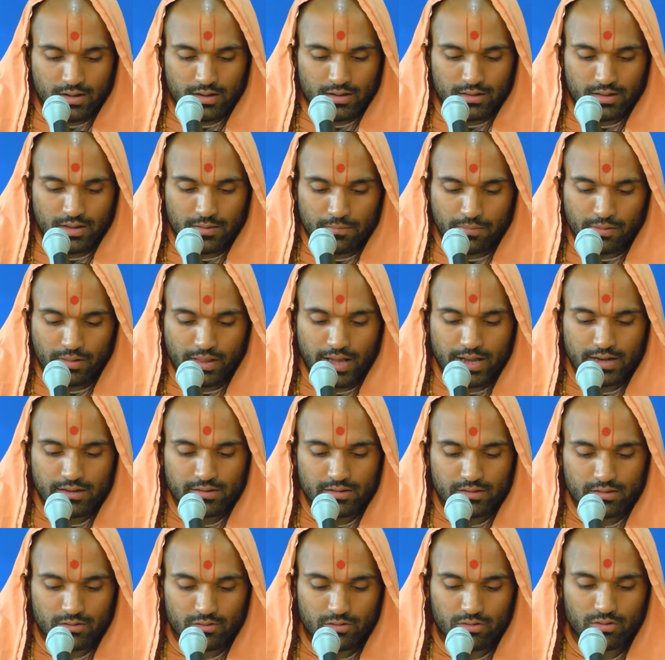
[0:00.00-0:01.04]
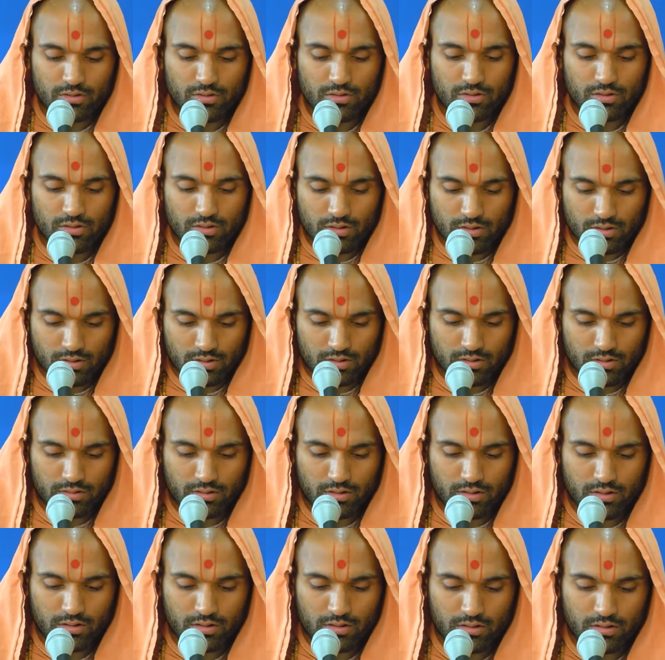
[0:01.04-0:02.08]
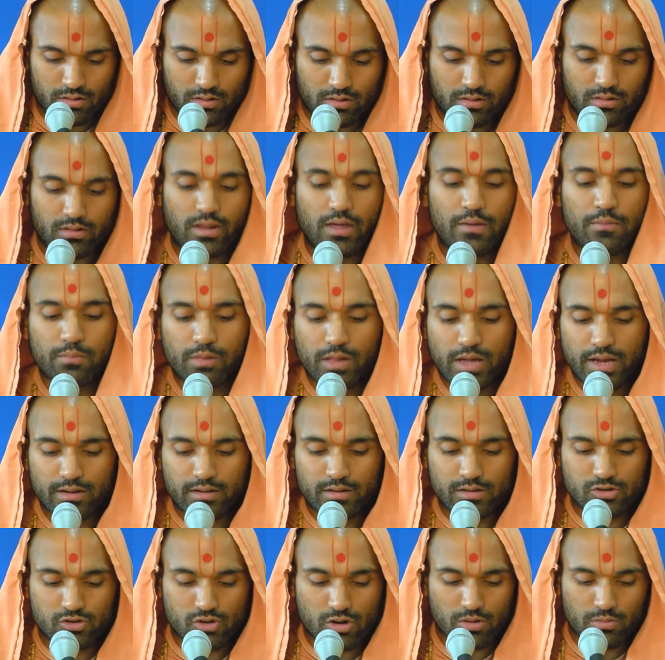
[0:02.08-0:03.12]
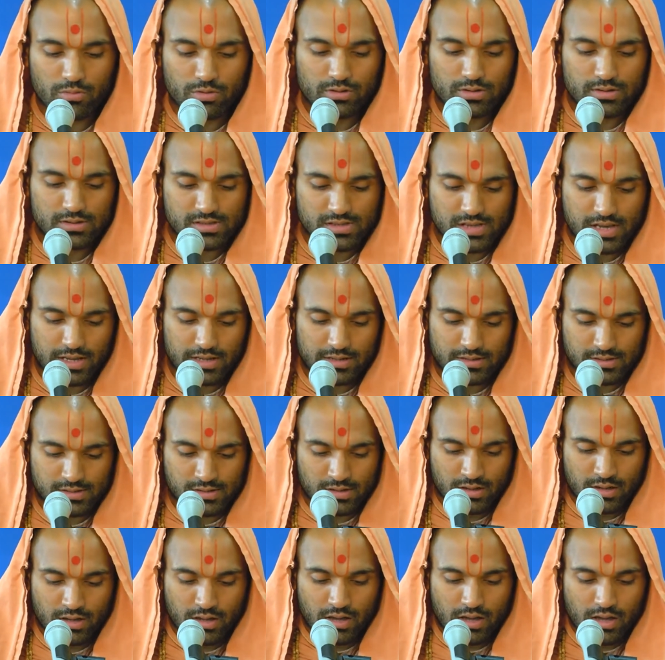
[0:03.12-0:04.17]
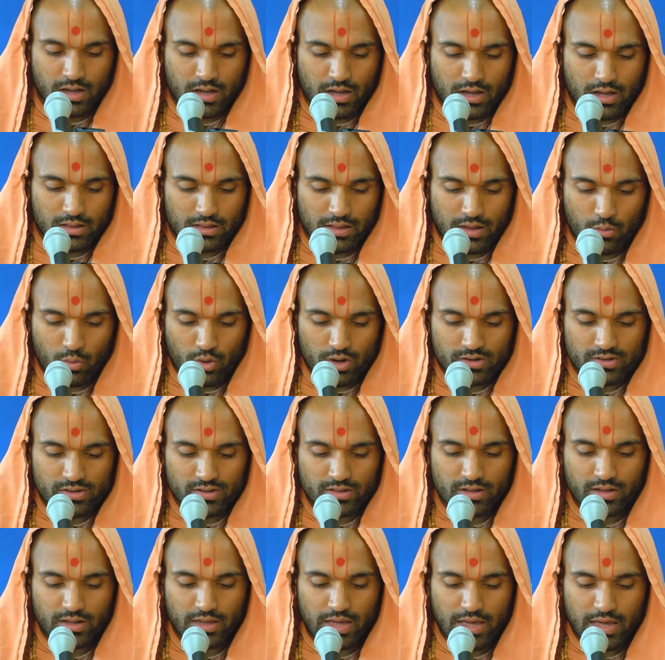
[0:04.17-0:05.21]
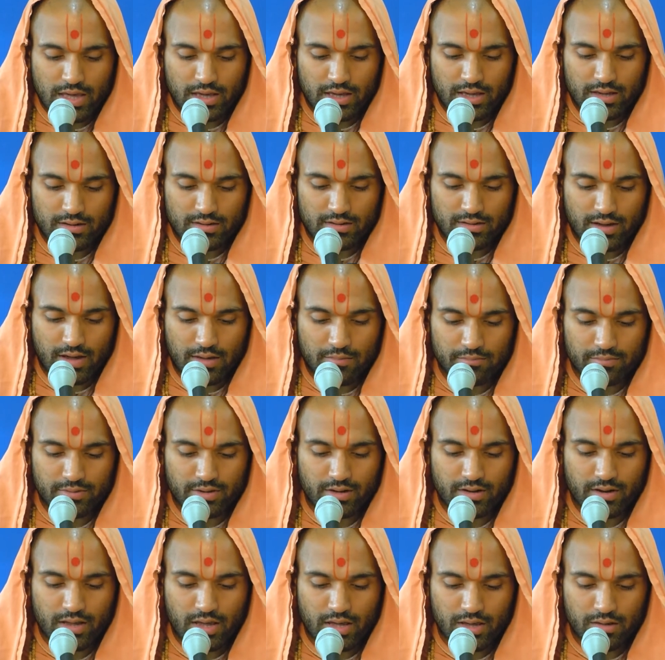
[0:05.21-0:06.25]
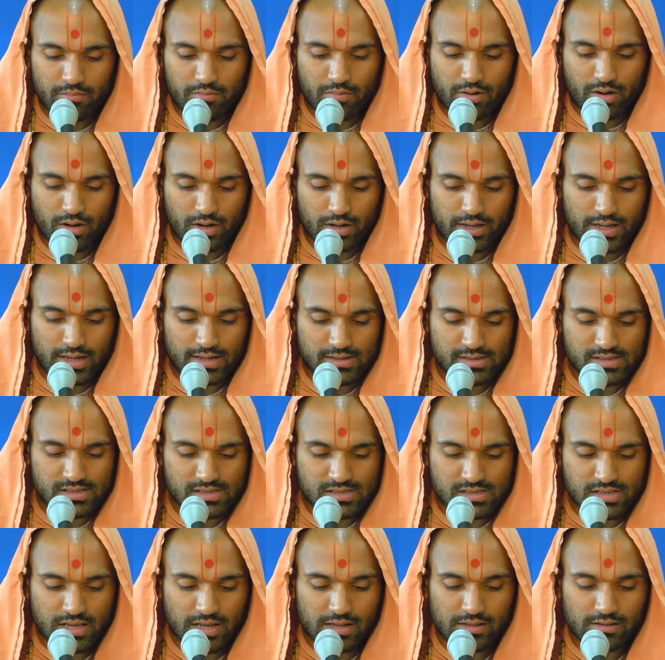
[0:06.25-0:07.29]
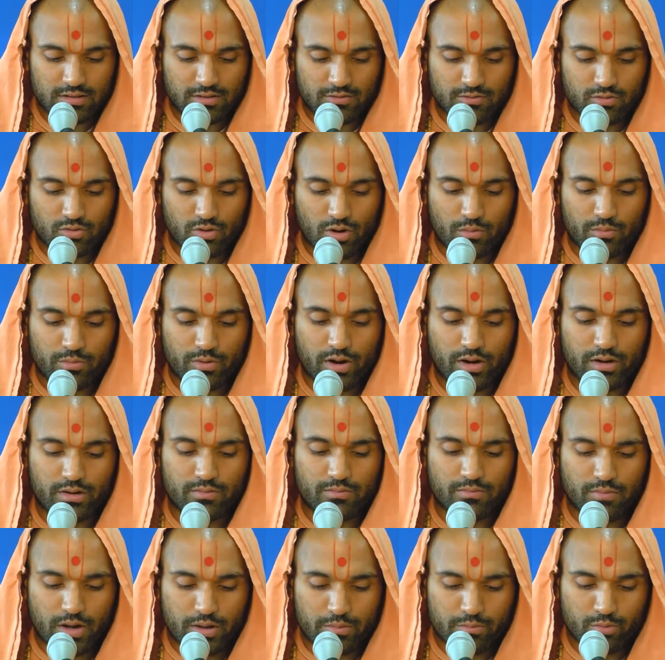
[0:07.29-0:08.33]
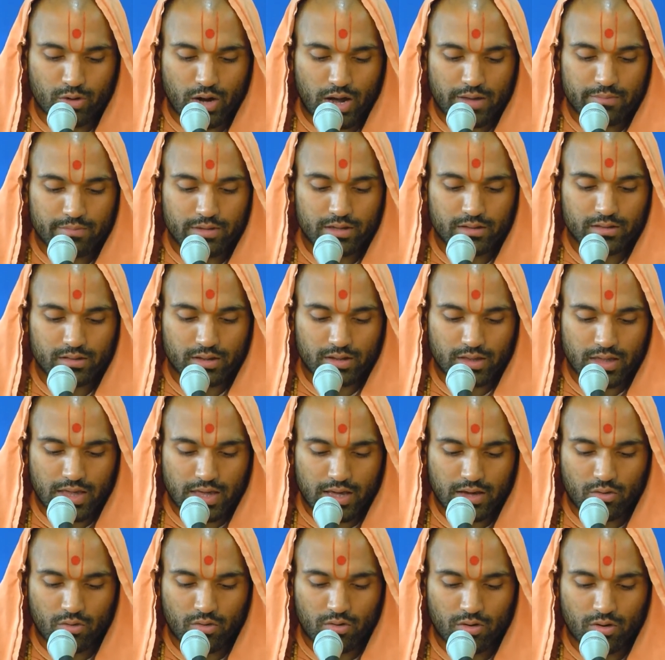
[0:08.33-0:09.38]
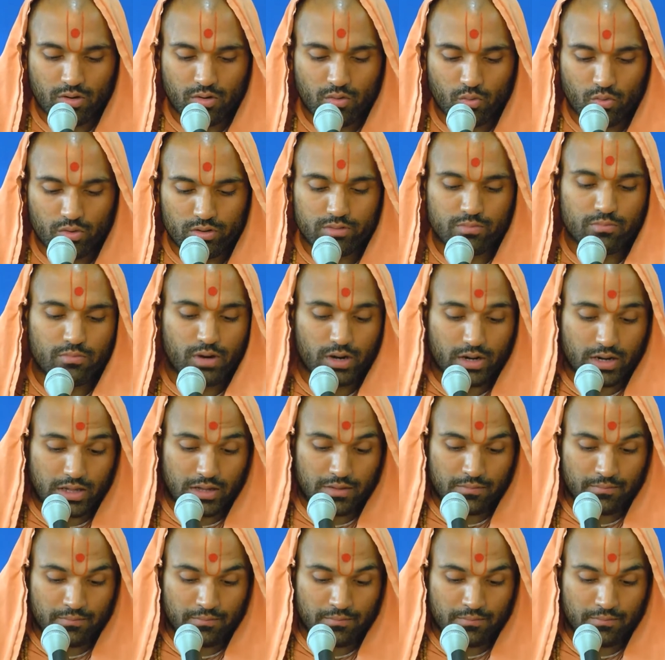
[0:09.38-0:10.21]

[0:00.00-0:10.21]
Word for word: They planned to they planned to trouble the saints. They went to the king and tempted him against the saints of Swaminarayan by bribing the king with money.